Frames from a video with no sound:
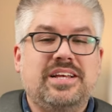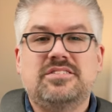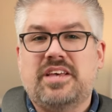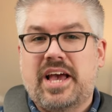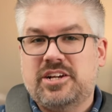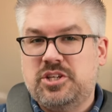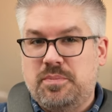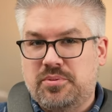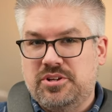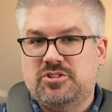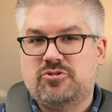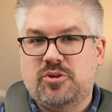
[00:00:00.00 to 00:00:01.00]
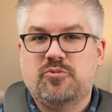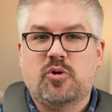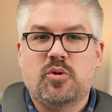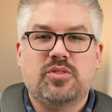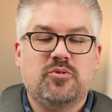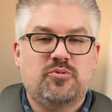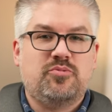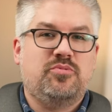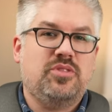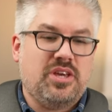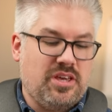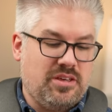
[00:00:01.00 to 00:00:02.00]
is actually pretty straightforward. The,
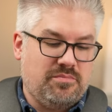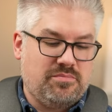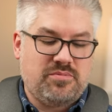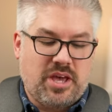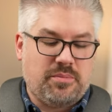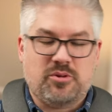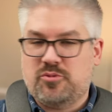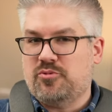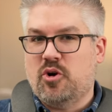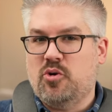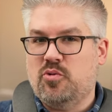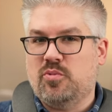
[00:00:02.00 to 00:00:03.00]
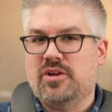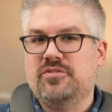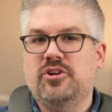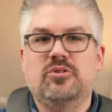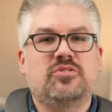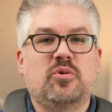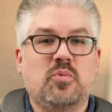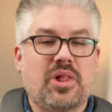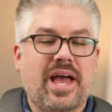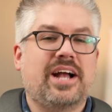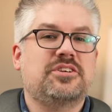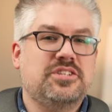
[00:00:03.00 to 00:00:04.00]
the, tablet or phone, whatever you're using, will
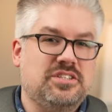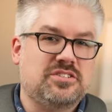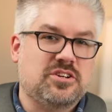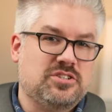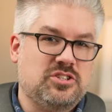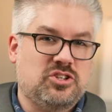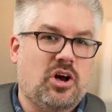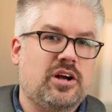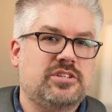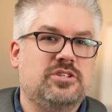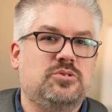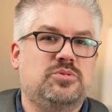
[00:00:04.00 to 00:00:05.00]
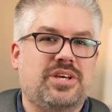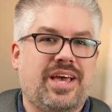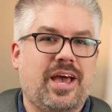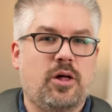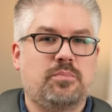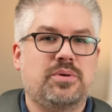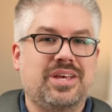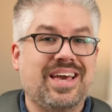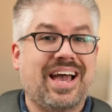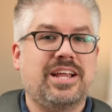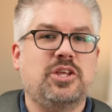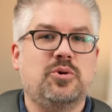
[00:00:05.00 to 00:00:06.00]
actually start to talk to you to help
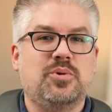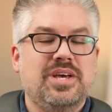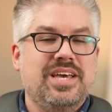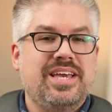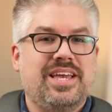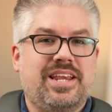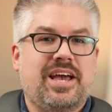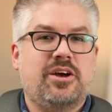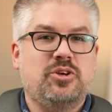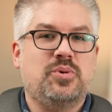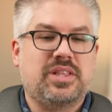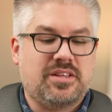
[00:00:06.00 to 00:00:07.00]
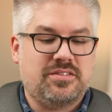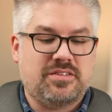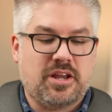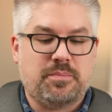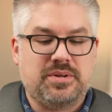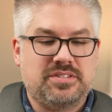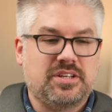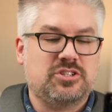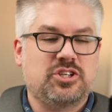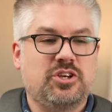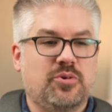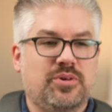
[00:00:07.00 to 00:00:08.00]
guide you in how you get this set up. But
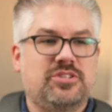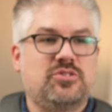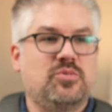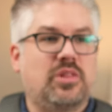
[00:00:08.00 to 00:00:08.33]
essentially you're going to